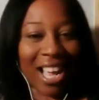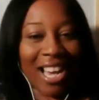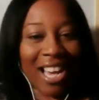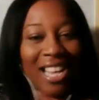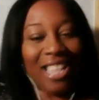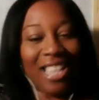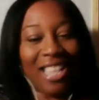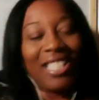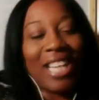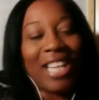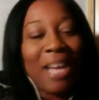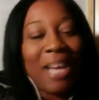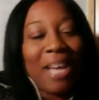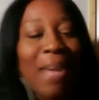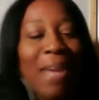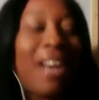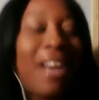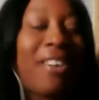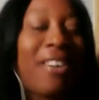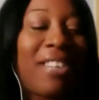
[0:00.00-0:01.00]
need a
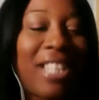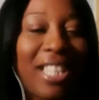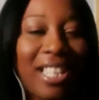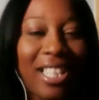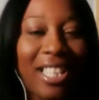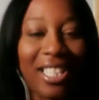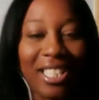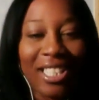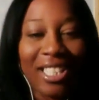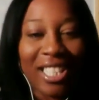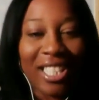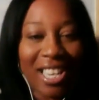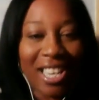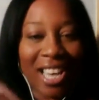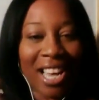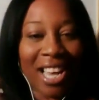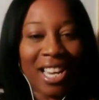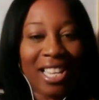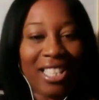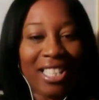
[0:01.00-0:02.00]
timeout in this, and
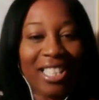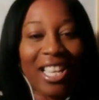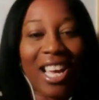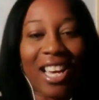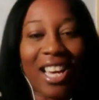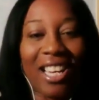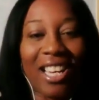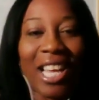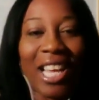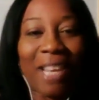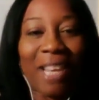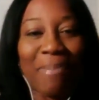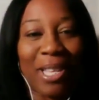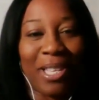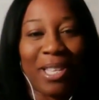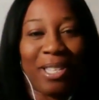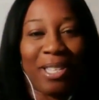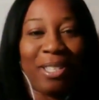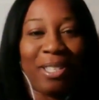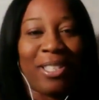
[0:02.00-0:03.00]
I need to kind of like be
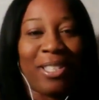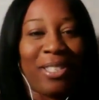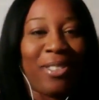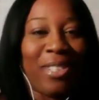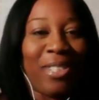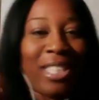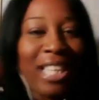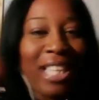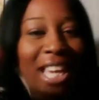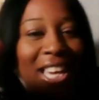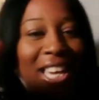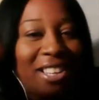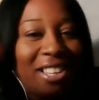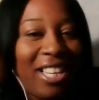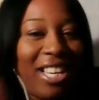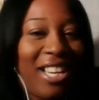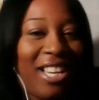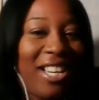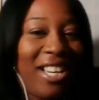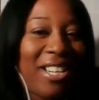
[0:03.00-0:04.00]
the little scale
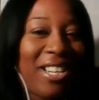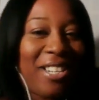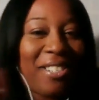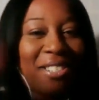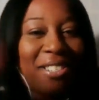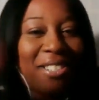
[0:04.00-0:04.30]
here,